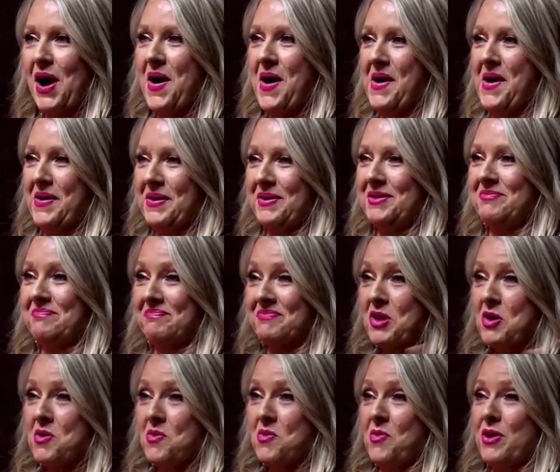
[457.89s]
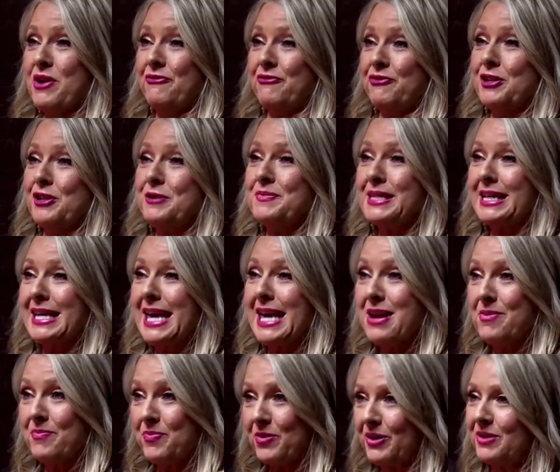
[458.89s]
Nice. Well, we it was, flipped the
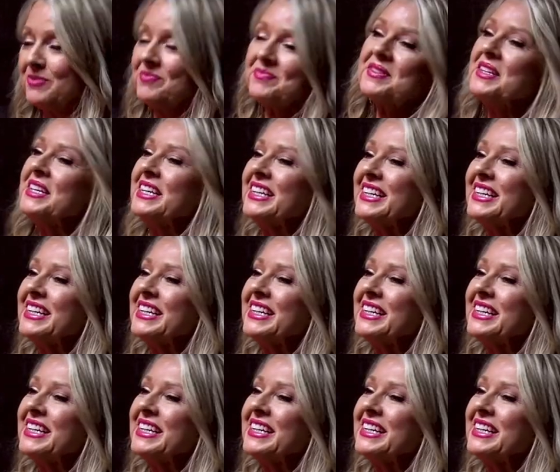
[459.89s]
camper. It, it